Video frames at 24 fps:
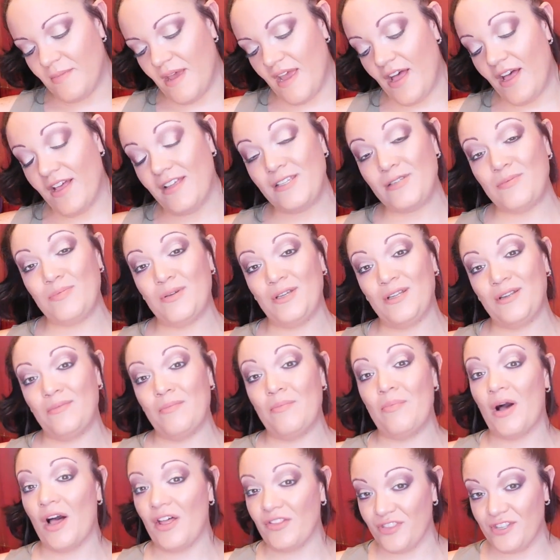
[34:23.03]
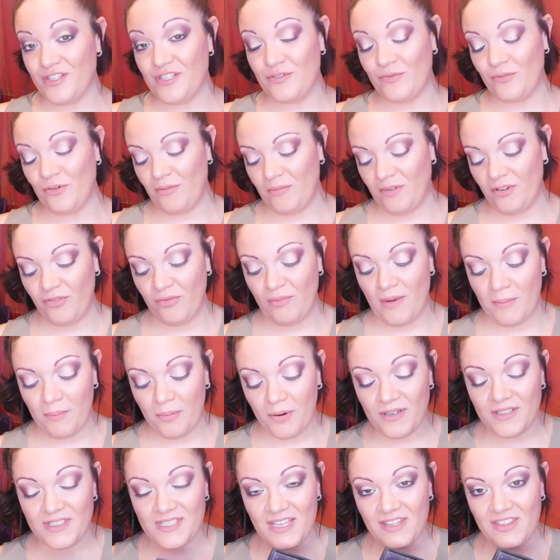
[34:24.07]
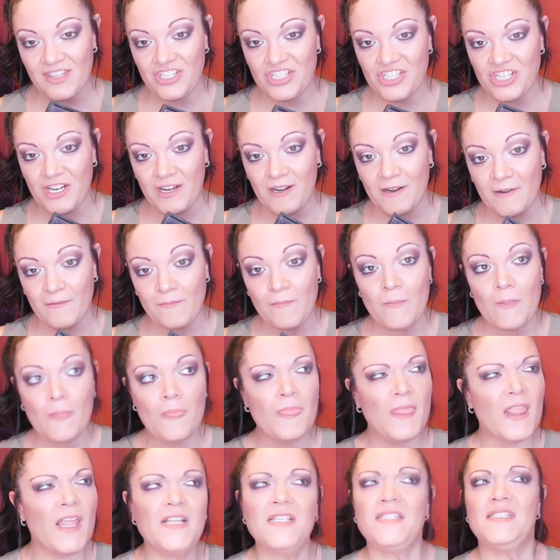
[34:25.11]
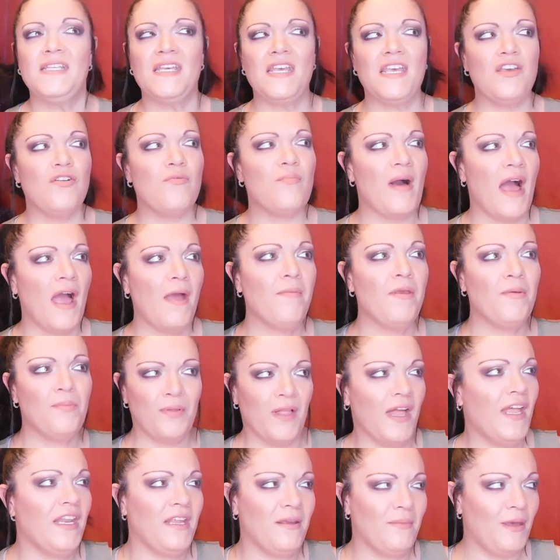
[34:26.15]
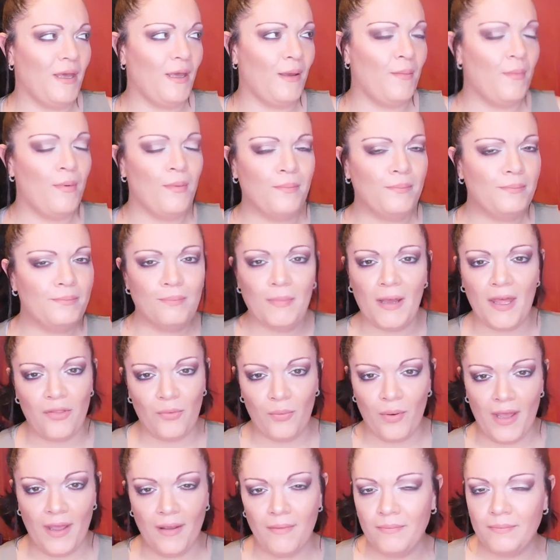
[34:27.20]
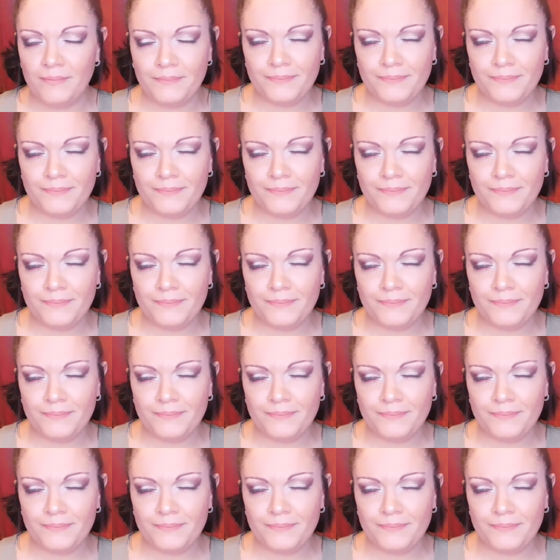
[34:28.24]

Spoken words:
My husband bought this for me for my birthday this year. See, you buy me plenty, babe, by the way.